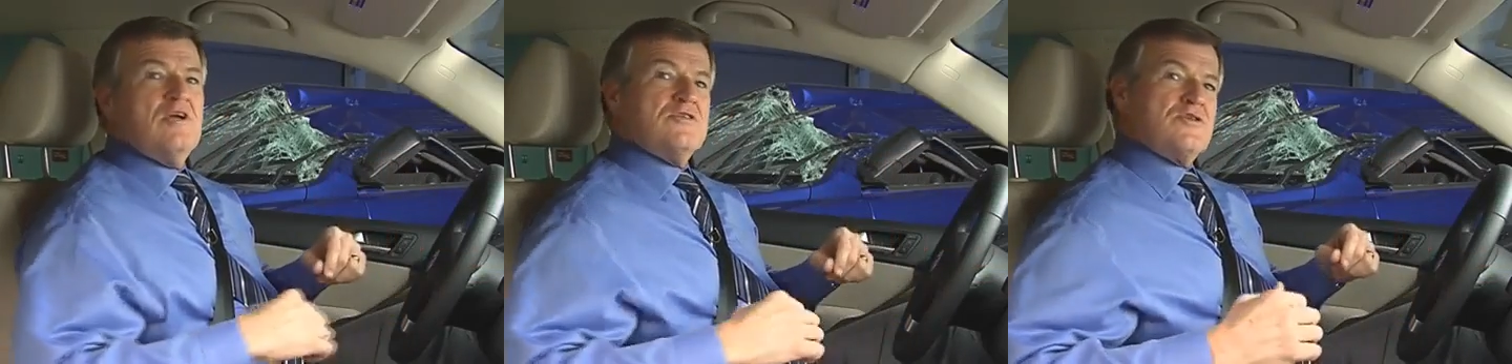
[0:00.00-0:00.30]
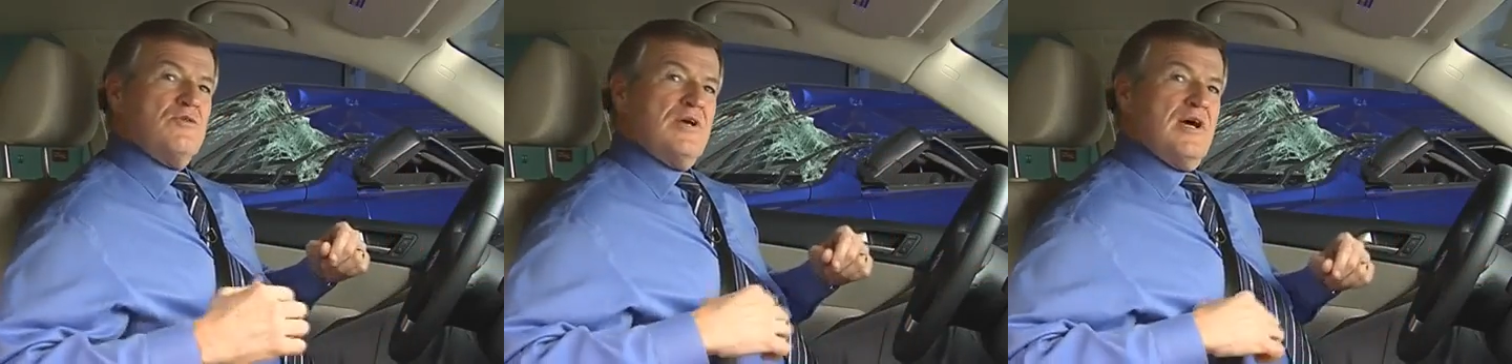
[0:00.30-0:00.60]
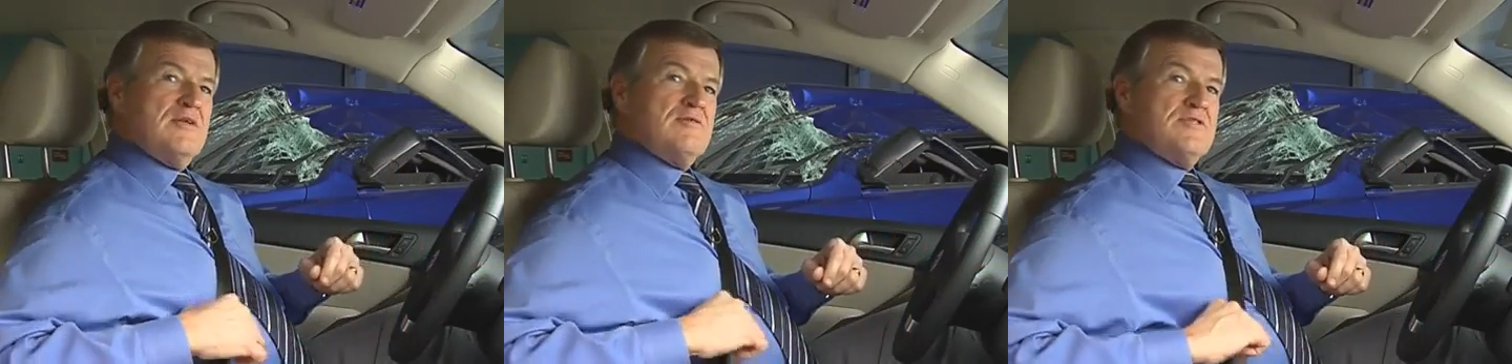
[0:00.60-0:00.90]
so
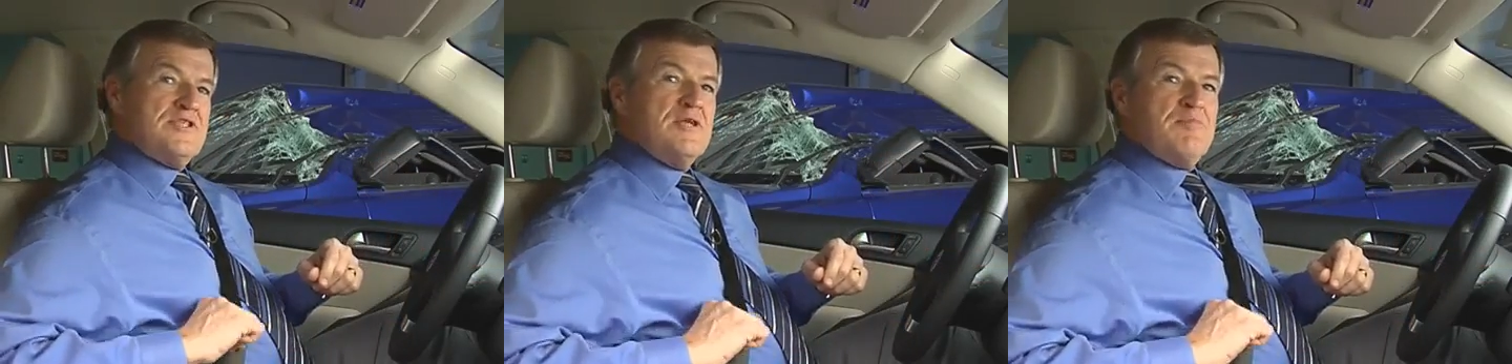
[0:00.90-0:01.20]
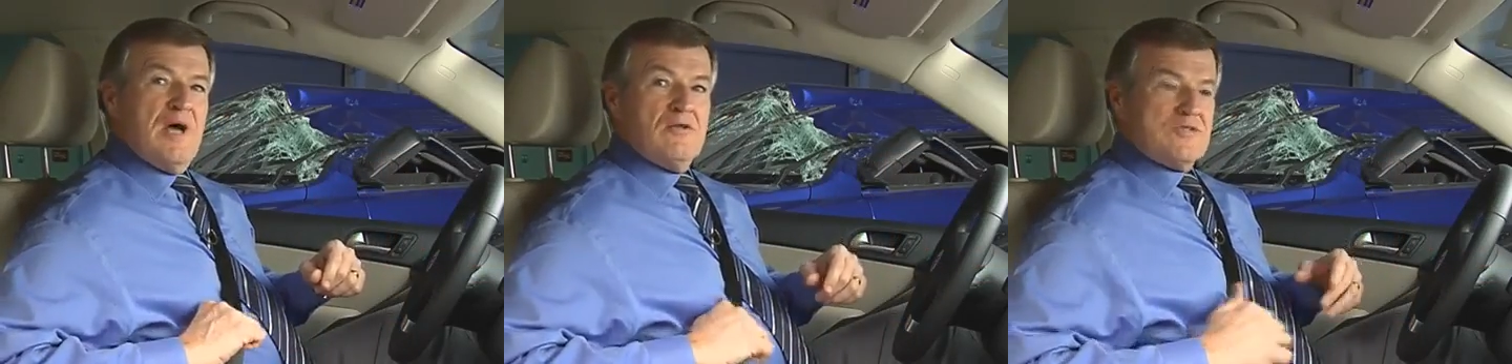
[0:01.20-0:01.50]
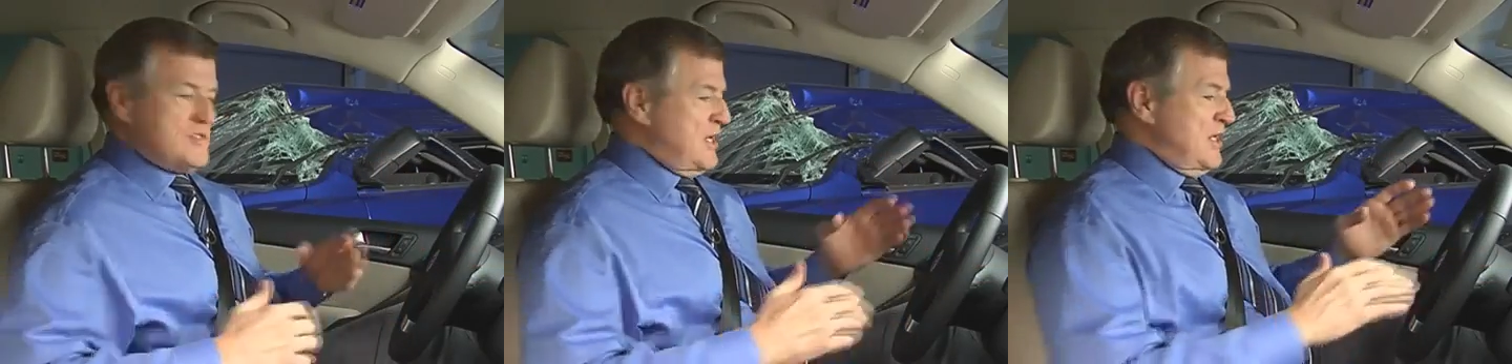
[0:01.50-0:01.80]
that seat
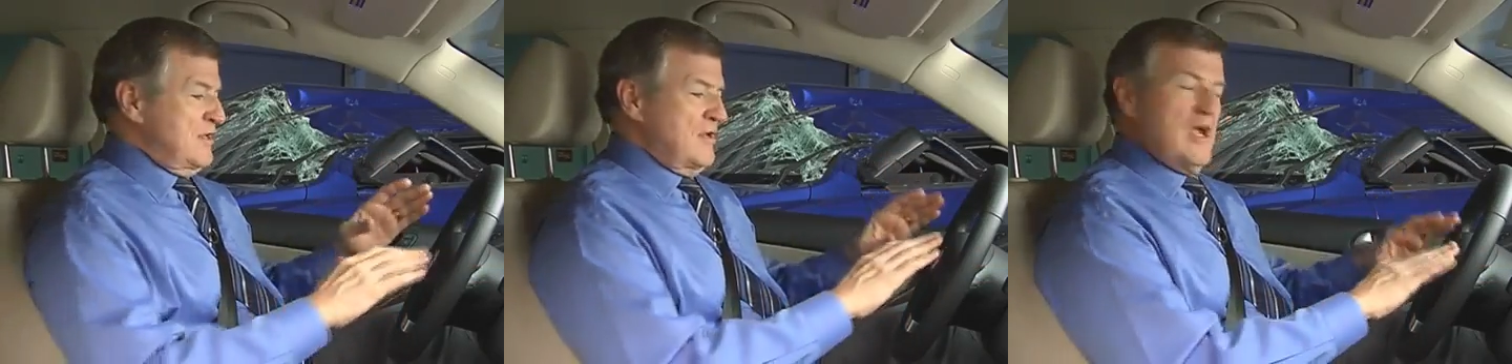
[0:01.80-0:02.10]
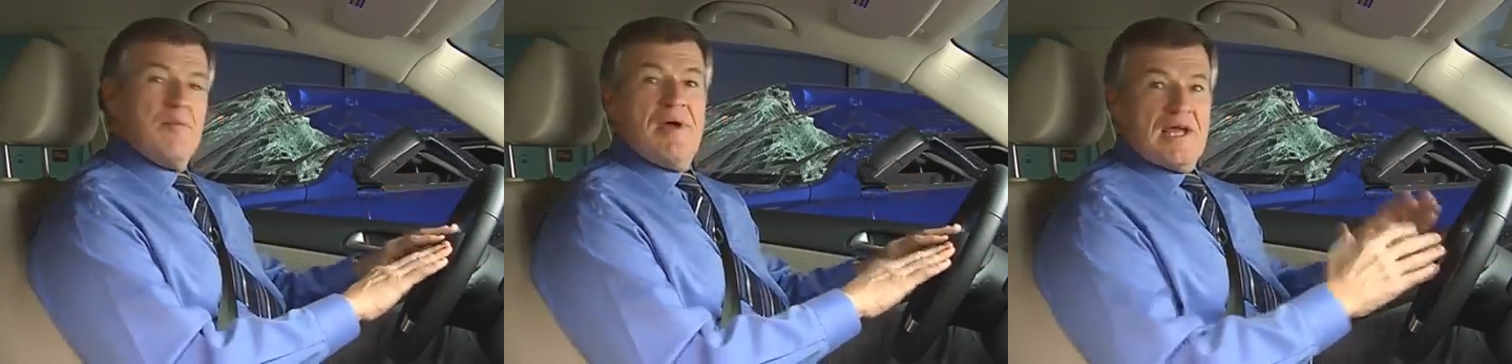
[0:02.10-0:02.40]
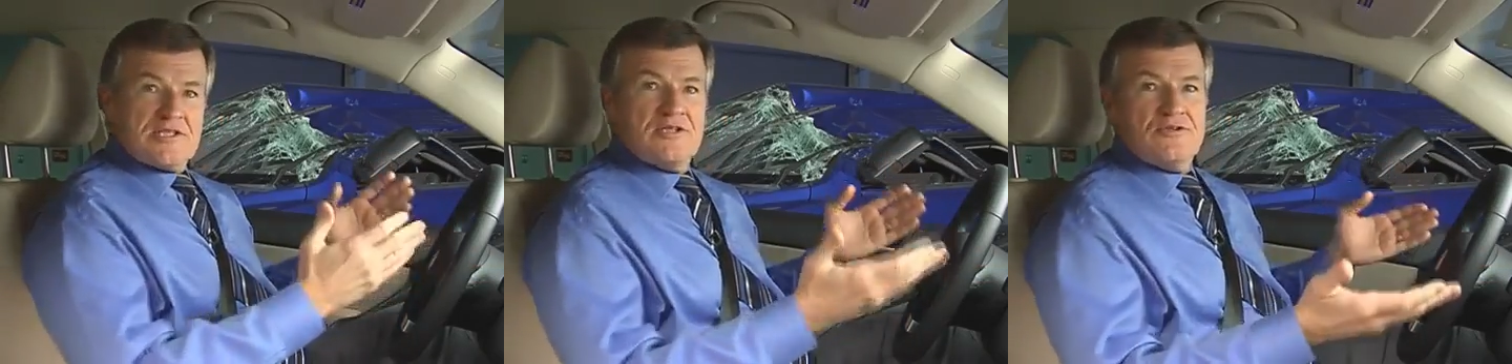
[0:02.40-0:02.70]
belts and
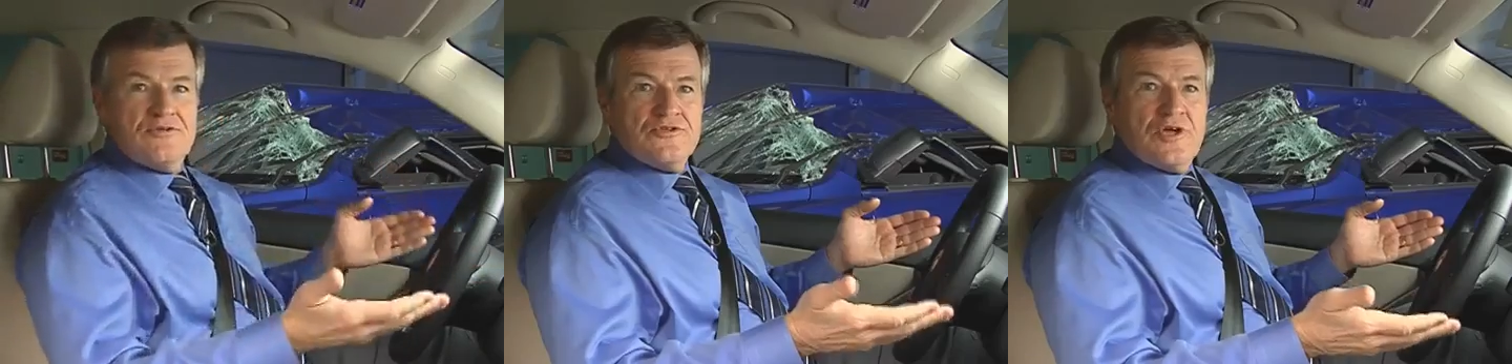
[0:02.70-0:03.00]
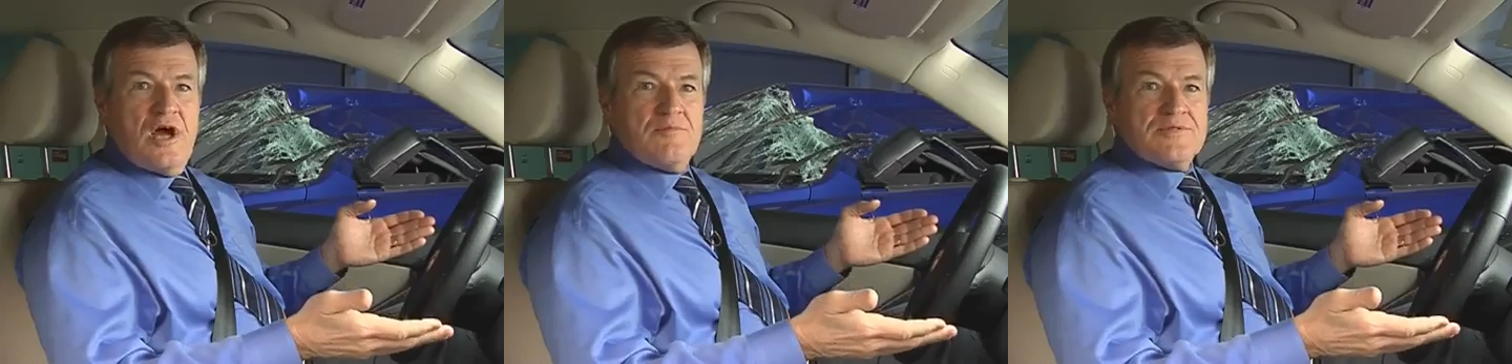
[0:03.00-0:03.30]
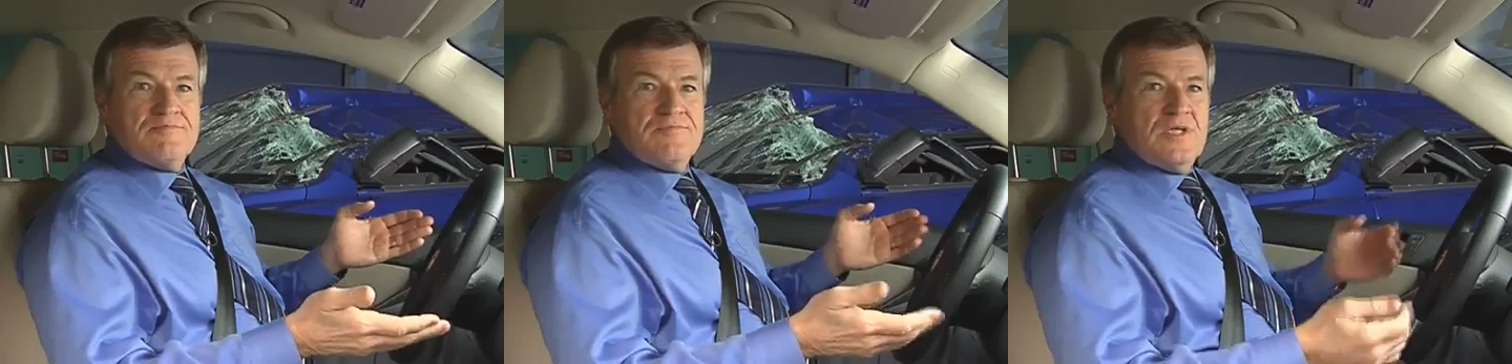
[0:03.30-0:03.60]
airbags can do their jobs.